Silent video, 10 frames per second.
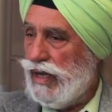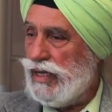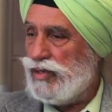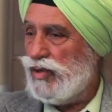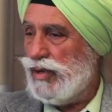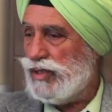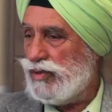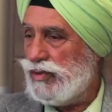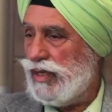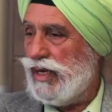he has no axe
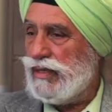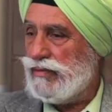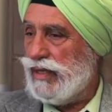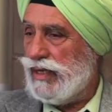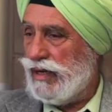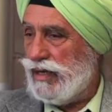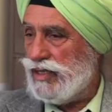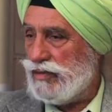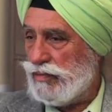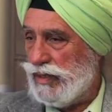to grind, very
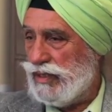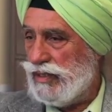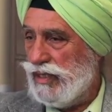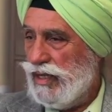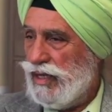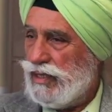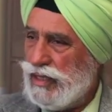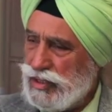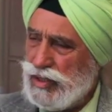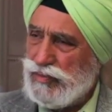honest person.
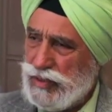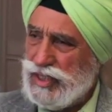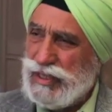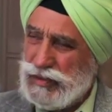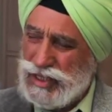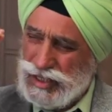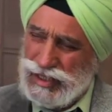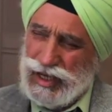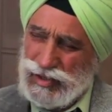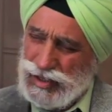This is the first time it
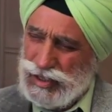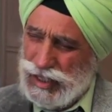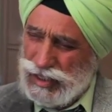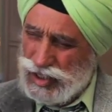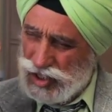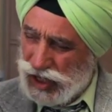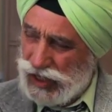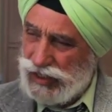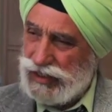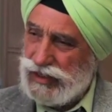start as a
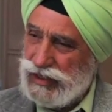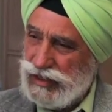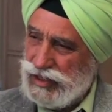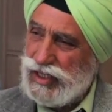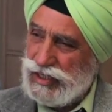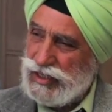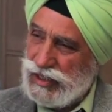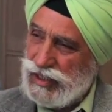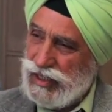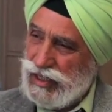child, still a
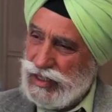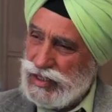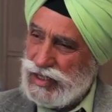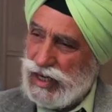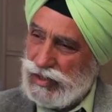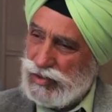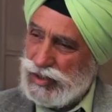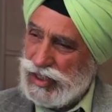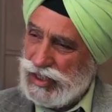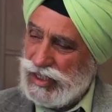child, start to
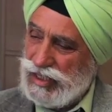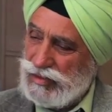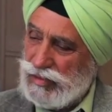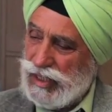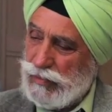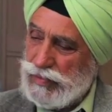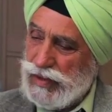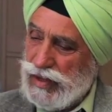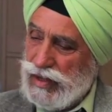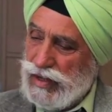sinking in me,
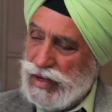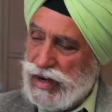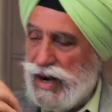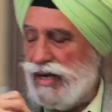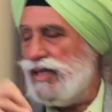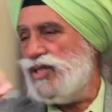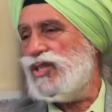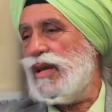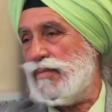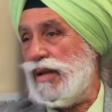not in the
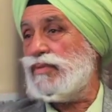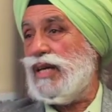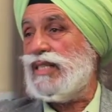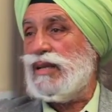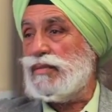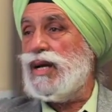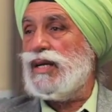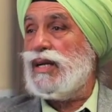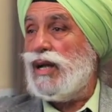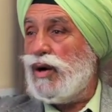same depth as I'm
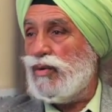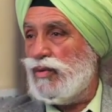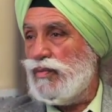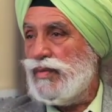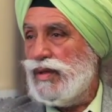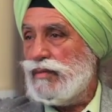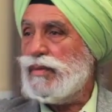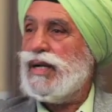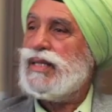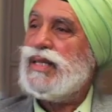talking now,
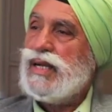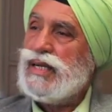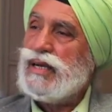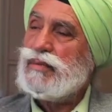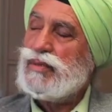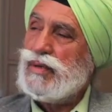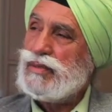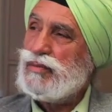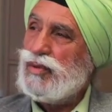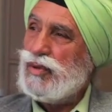but at that time it
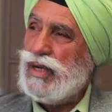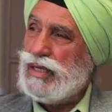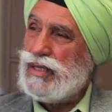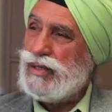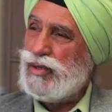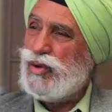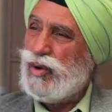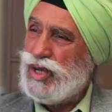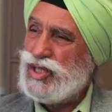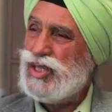was more like a
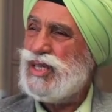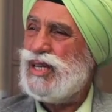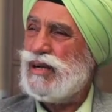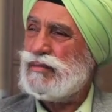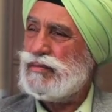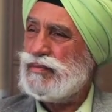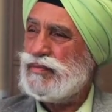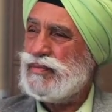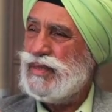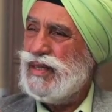curiosity
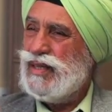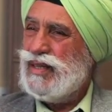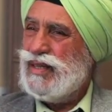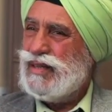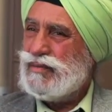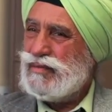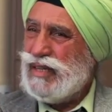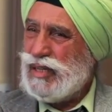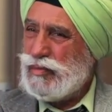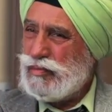come
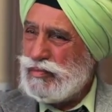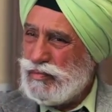very